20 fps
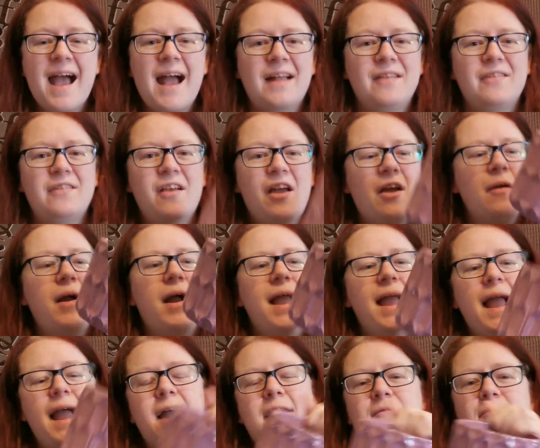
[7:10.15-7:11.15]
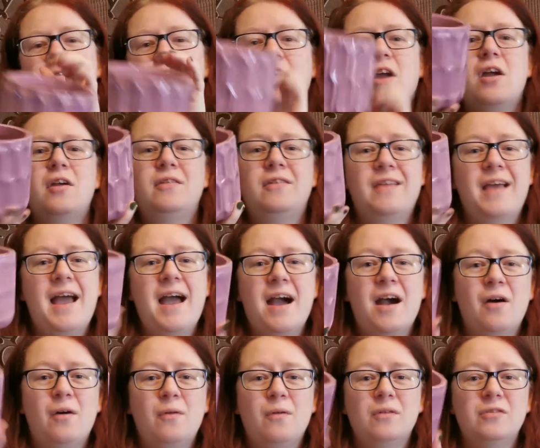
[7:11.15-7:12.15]
And so I have the go to
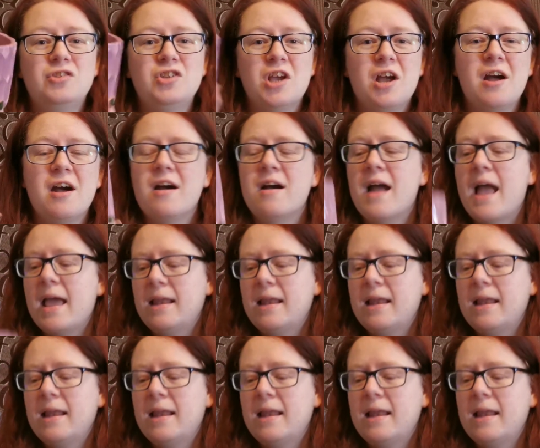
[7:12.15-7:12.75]
hell jar.